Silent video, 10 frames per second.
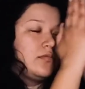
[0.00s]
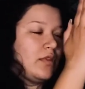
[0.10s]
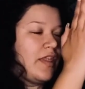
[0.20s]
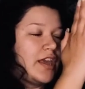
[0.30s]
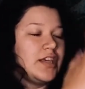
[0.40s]

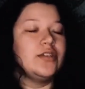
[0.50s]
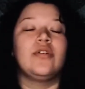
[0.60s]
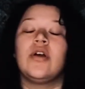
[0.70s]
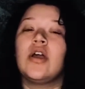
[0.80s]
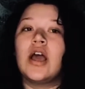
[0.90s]
Thank you.
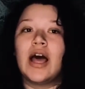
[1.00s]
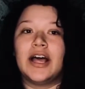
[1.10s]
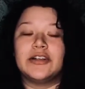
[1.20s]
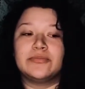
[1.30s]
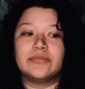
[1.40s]

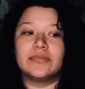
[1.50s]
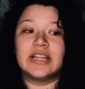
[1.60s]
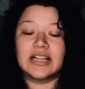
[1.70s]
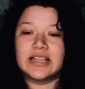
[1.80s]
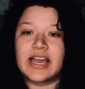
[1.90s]

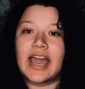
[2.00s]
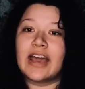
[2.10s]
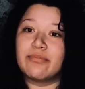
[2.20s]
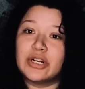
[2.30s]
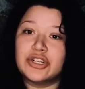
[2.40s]
Luckily I
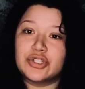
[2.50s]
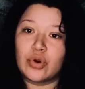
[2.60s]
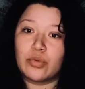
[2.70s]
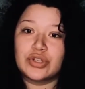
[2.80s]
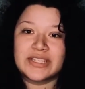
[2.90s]
have pretty just
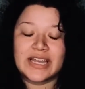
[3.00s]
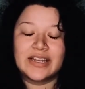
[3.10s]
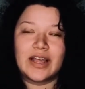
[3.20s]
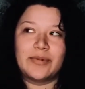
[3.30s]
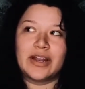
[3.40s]
normal
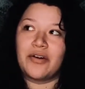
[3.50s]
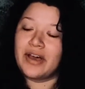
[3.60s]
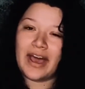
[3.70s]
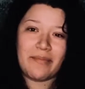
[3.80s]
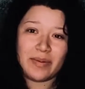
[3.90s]
skin. I mean, I'll
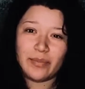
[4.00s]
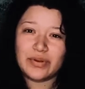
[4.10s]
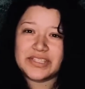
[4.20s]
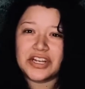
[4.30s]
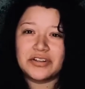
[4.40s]
have my
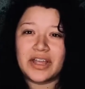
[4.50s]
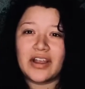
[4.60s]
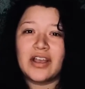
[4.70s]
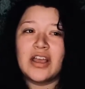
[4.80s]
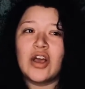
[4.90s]
pimples here and
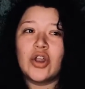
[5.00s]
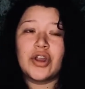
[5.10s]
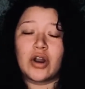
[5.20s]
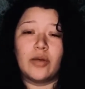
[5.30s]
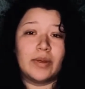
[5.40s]
there.
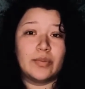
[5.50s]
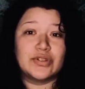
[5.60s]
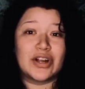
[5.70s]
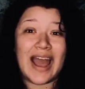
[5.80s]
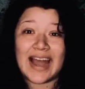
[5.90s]
Not all pimples
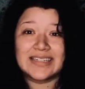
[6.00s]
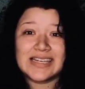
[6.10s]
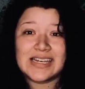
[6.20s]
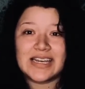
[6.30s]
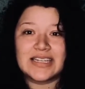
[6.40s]
are
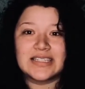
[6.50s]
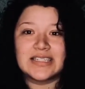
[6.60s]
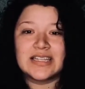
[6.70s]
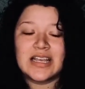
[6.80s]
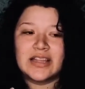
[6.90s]
acne.
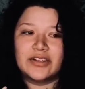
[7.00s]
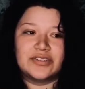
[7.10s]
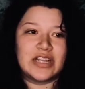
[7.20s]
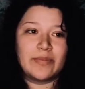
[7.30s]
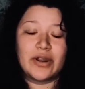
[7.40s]
There's
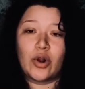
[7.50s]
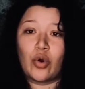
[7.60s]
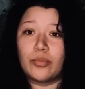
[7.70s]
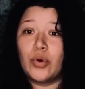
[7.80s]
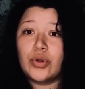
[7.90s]
some that are
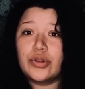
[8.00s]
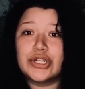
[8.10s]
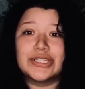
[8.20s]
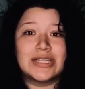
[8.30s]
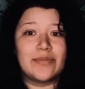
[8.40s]
hormonal,
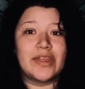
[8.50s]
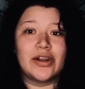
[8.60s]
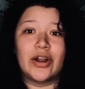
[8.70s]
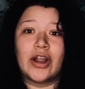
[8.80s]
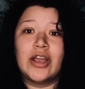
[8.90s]
there's some that
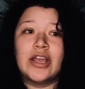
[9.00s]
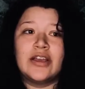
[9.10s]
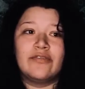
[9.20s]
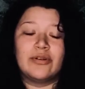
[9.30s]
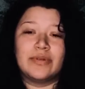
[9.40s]
are
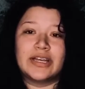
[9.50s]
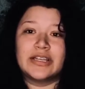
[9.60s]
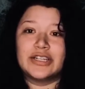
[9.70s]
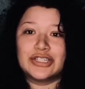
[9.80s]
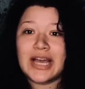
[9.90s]
from like
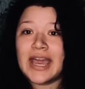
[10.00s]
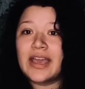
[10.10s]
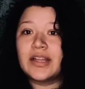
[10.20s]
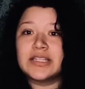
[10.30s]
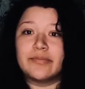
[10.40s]
your
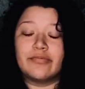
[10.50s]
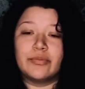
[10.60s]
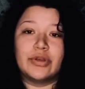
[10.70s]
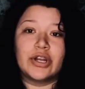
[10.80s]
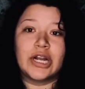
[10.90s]
diet, some
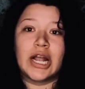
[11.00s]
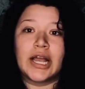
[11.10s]
from your